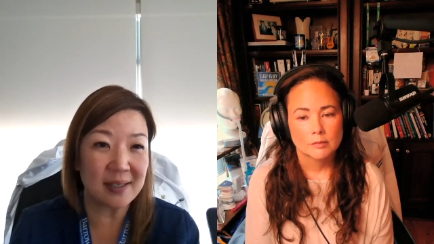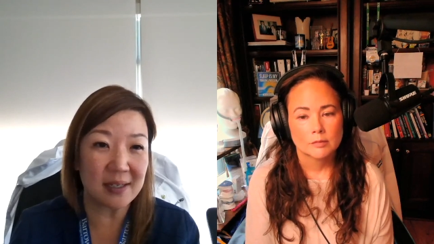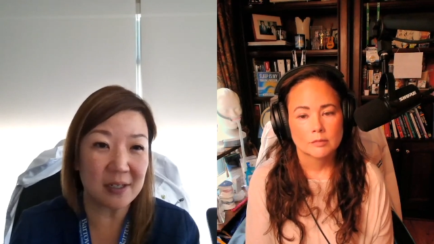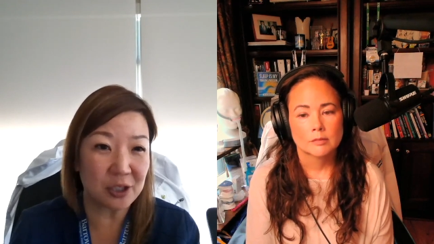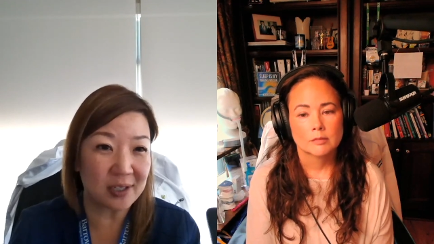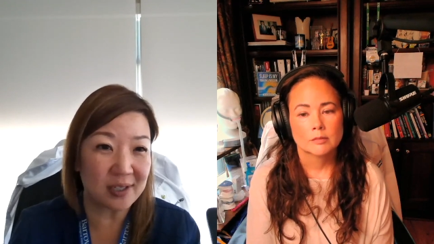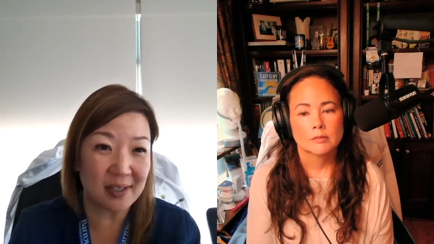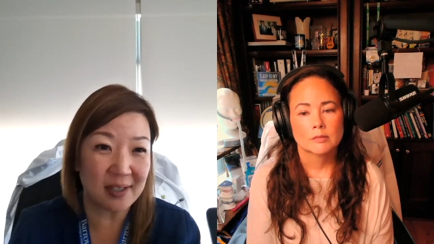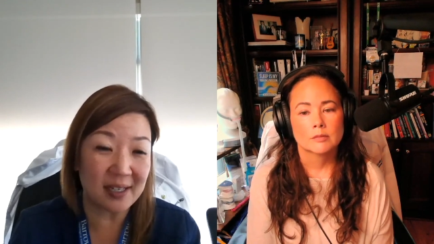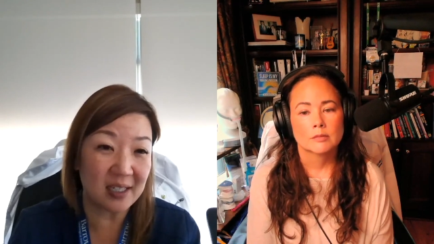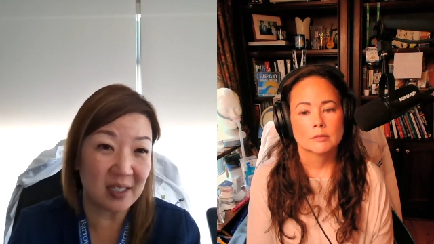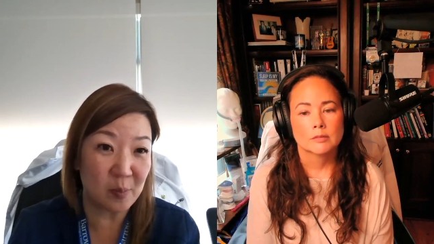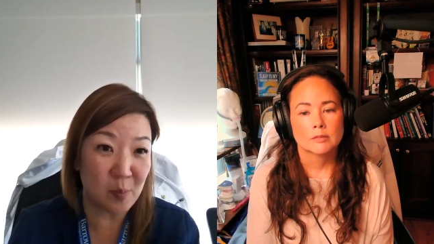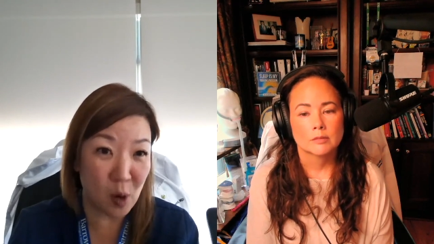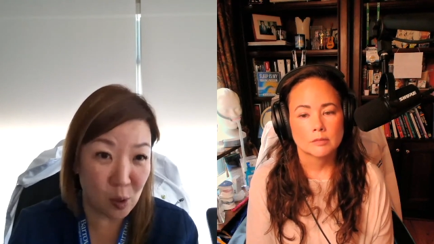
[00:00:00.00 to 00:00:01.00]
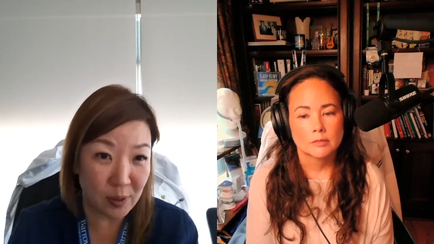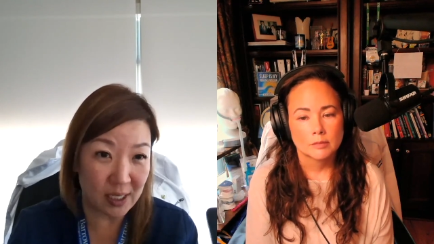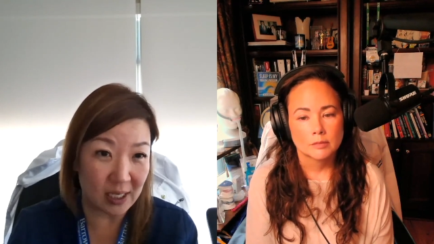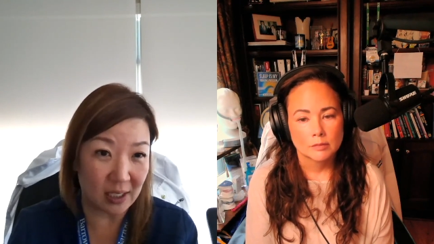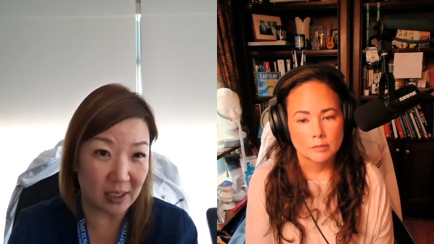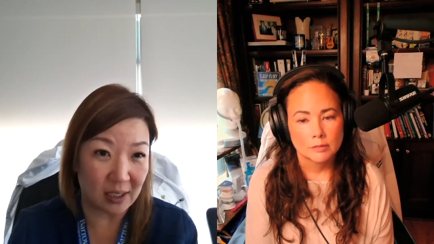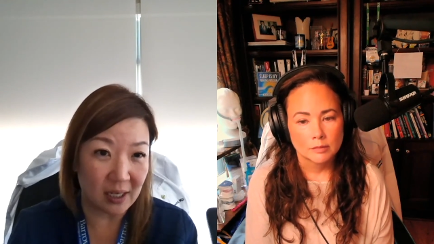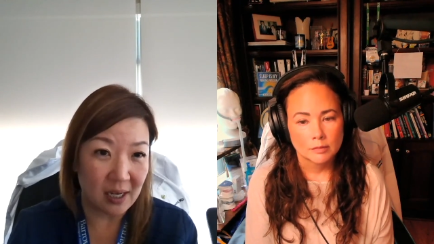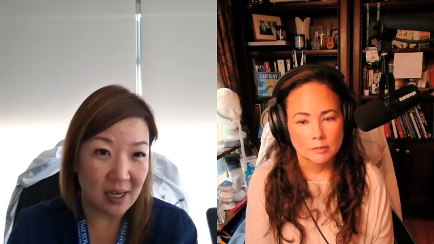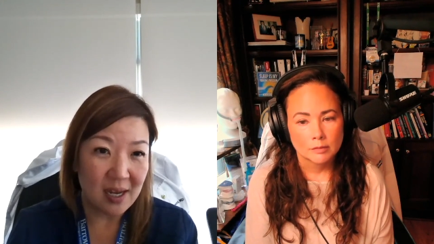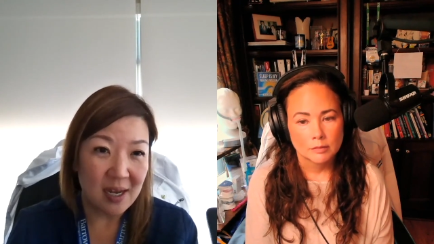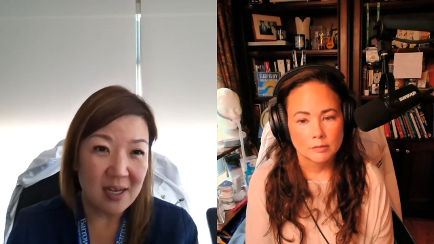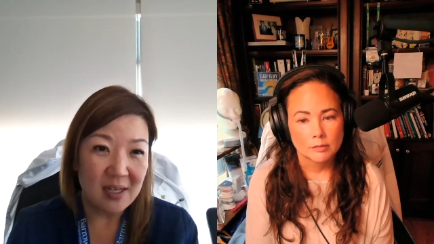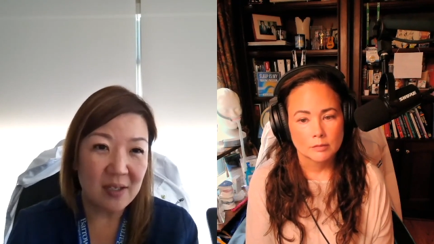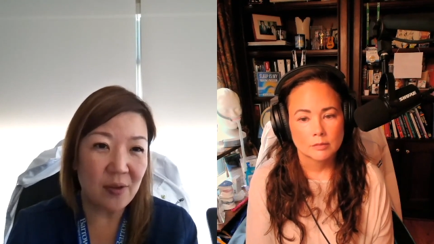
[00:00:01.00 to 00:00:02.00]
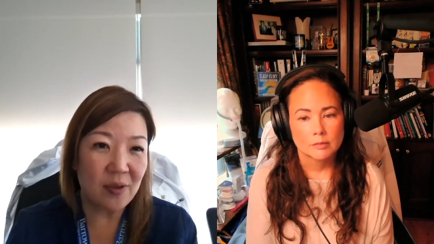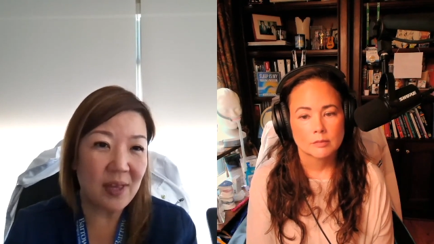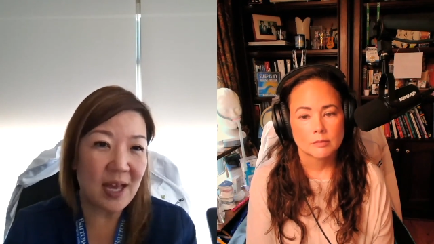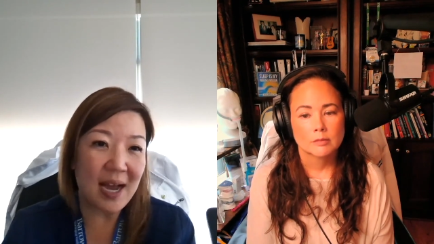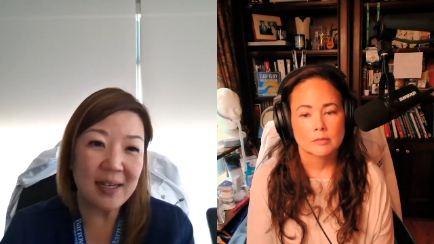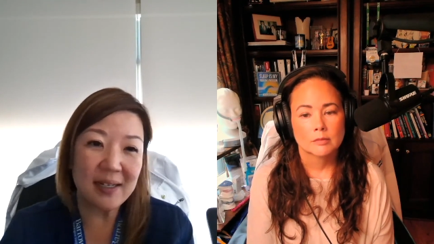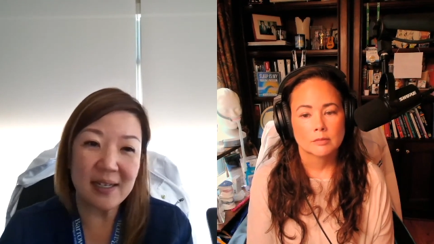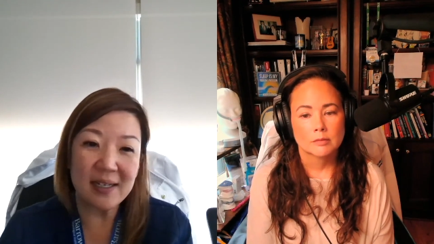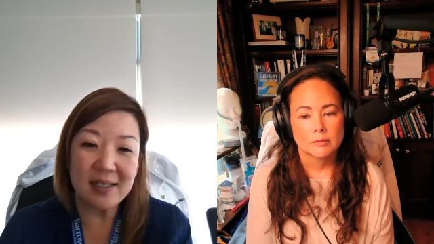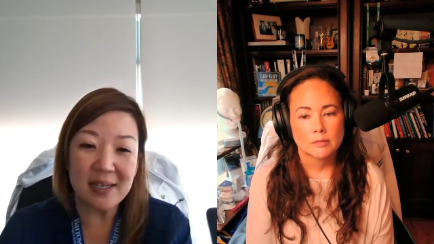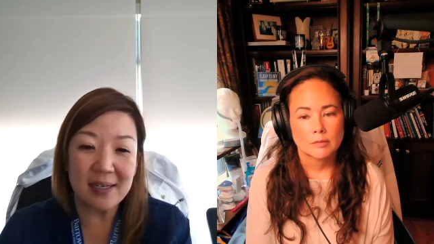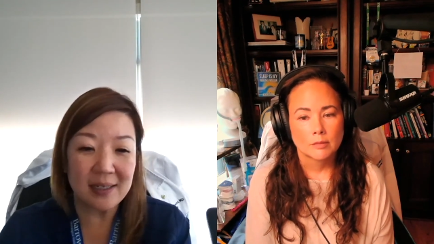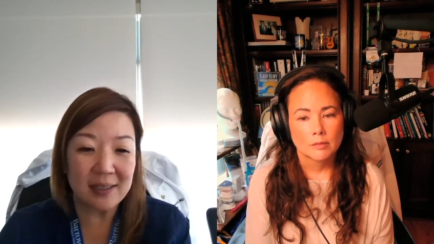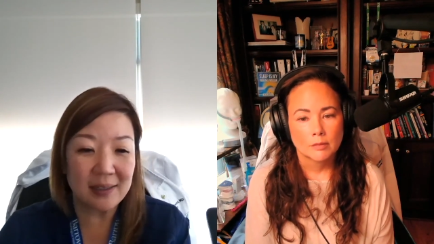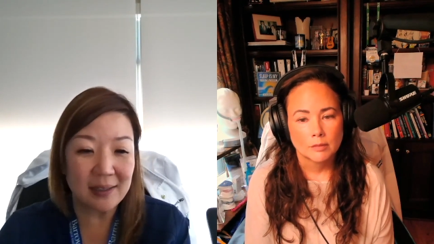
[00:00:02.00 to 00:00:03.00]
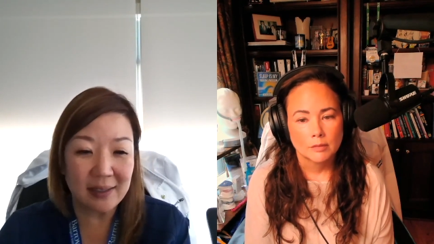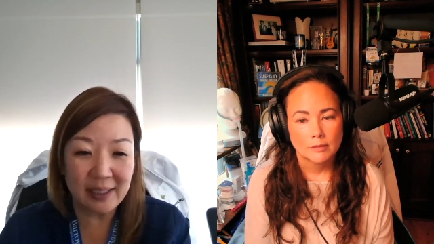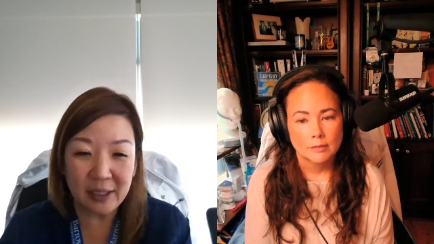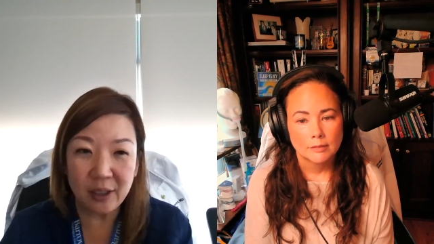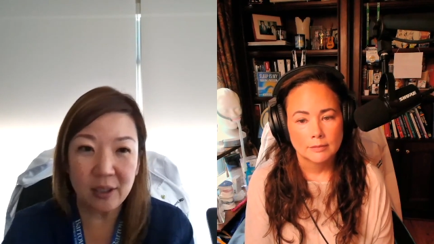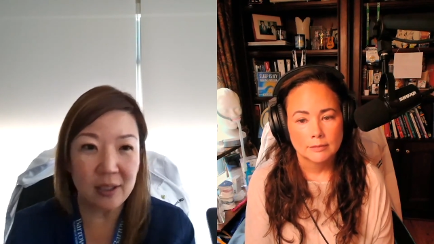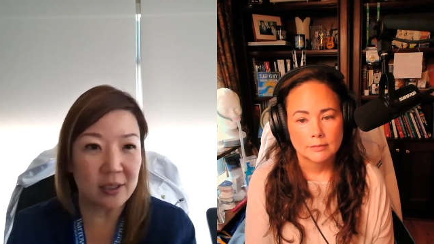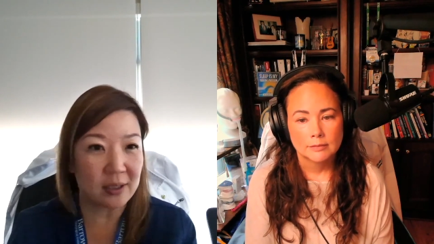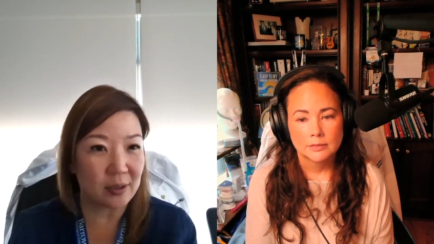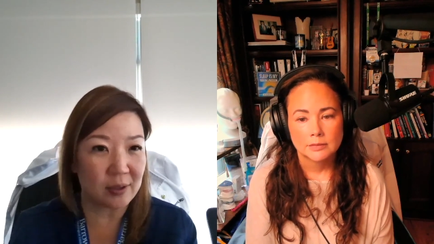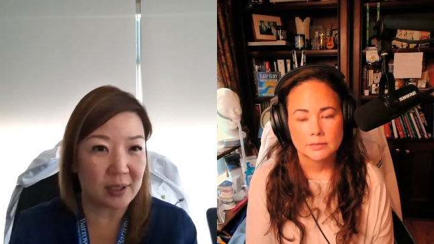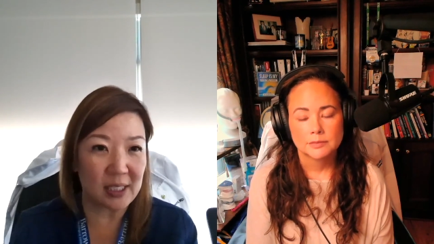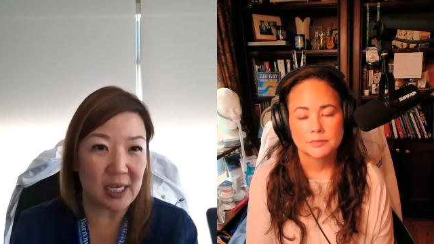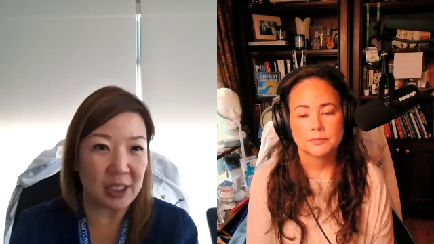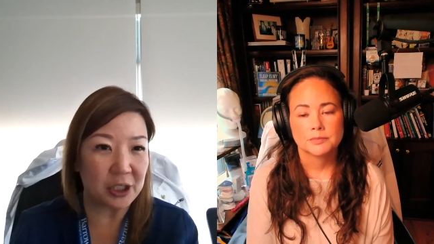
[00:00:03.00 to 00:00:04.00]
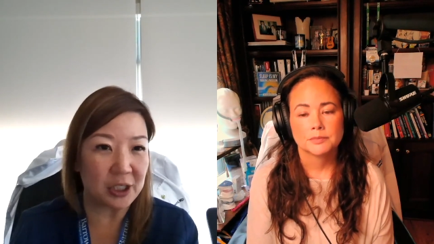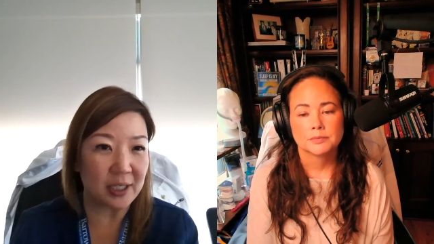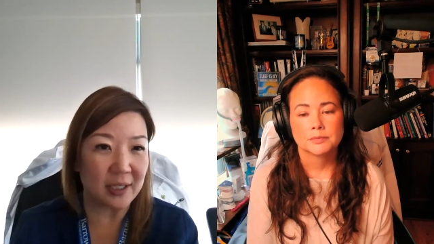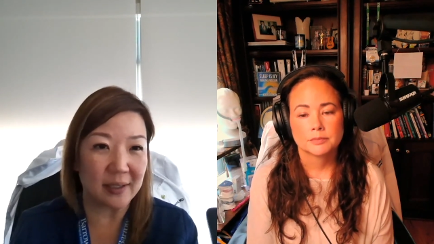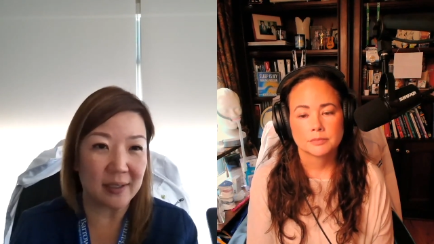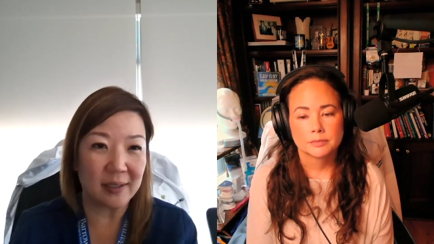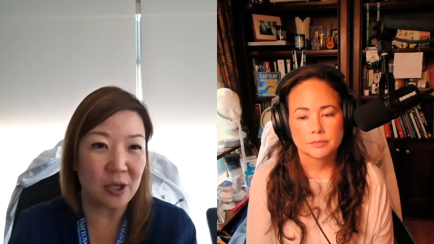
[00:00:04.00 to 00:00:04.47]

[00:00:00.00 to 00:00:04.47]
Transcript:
Speaker 1: and just like smoking. So that is a clear association,